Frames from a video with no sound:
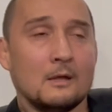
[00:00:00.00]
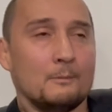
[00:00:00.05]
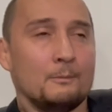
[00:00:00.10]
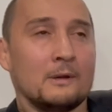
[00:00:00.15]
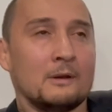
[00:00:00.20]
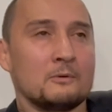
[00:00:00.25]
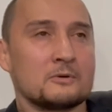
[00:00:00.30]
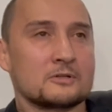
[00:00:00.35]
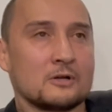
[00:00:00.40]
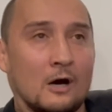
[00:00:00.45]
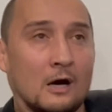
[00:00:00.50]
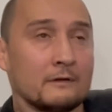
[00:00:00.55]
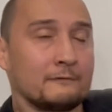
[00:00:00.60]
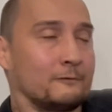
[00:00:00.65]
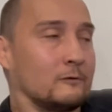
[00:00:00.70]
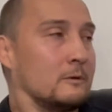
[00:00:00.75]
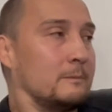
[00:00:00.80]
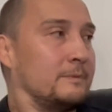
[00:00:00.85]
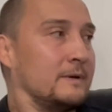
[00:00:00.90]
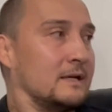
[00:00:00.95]
But it was hot
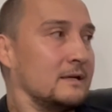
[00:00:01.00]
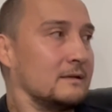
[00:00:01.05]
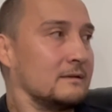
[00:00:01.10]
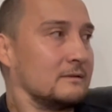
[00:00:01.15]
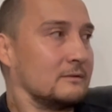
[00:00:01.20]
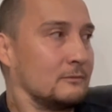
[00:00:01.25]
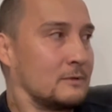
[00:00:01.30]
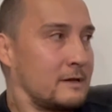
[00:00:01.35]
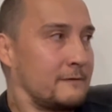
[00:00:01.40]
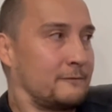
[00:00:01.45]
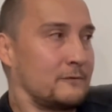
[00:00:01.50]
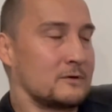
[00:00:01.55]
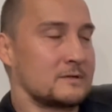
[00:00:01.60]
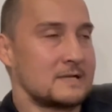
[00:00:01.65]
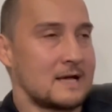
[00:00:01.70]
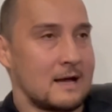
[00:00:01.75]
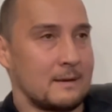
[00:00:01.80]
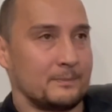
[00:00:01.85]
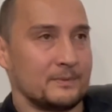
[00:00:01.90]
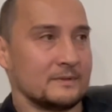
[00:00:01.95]
for a bit when it first
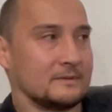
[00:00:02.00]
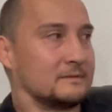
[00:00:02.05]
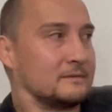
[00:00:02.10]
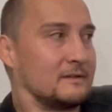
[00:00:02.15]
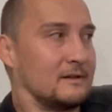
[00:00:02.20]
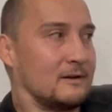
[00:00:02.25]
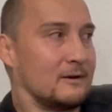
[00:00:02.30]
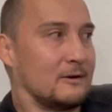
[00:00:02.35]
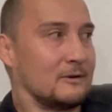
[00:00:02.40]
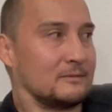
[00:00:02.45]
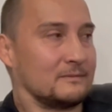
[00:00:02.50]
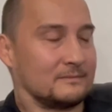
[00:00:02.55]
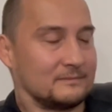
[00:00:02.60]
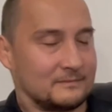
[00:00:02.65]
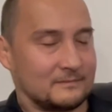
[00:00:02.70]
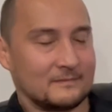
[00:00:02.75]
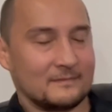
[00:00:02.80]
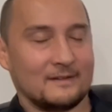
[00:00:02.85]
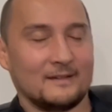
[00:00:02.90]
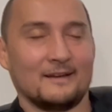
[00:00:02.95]
happened, you
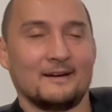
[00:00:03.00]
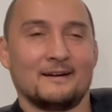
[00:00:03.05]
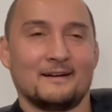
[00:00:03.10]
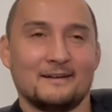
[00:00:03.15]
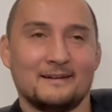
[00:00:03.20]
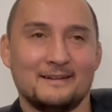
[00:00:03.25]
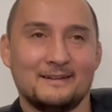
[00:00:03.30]
know? Yeah.